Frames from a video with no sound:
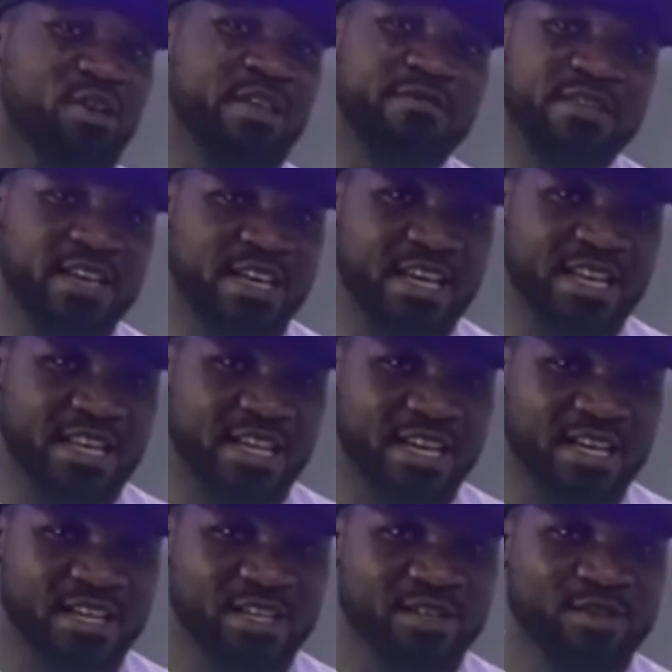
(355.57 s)
even get
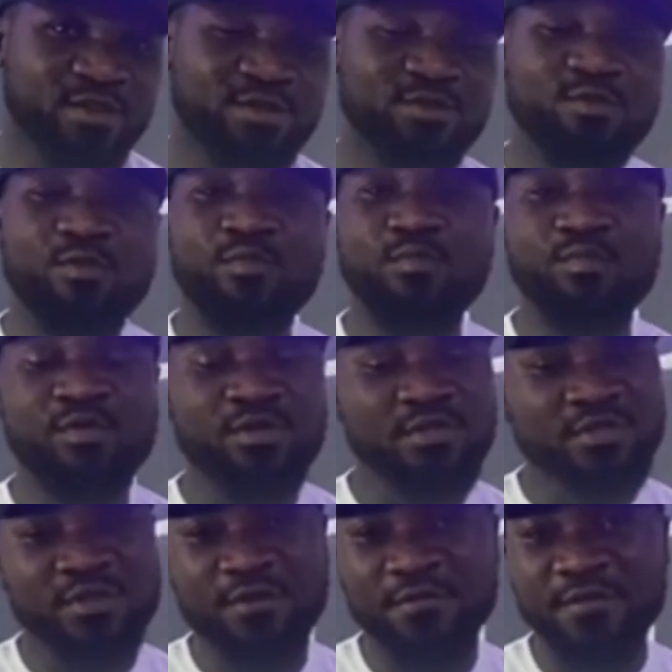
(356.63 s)
there. So
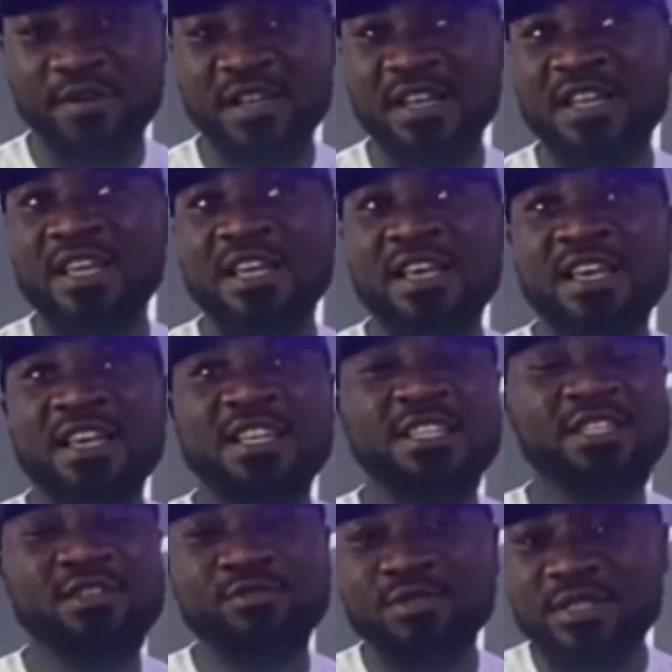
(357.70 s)
most often
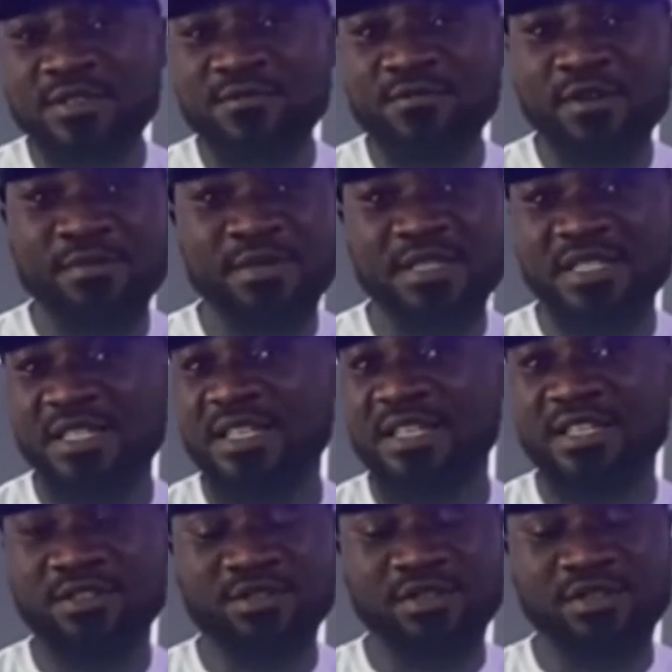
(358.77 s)
inducing vomiting is